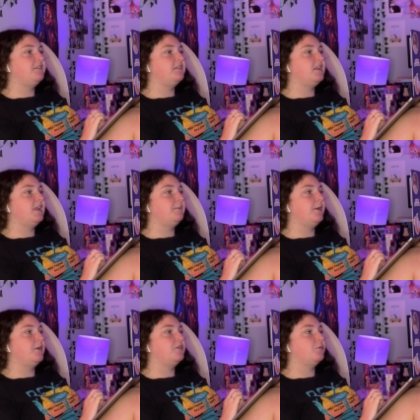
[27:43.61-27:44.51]
Disneyland
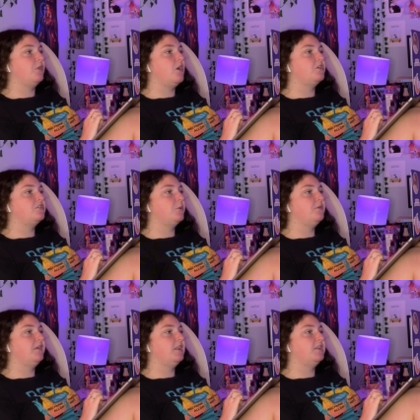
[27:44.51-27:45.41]
Paris will also
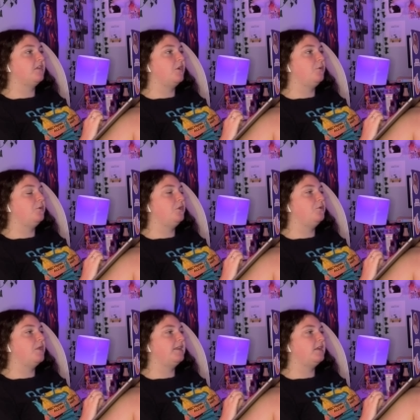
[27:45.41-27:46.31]
unveil its own new
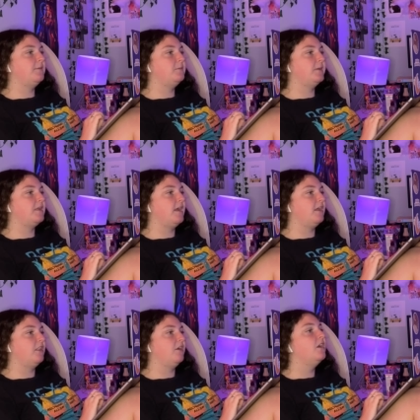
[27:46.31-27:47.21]
nighttime
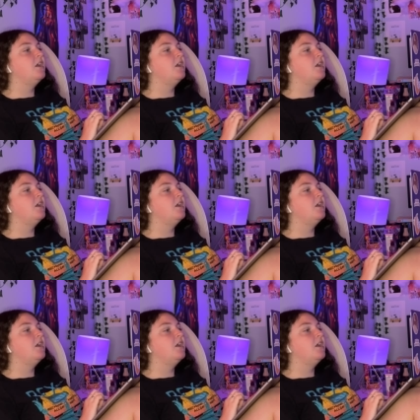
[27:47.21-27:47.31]
spectacular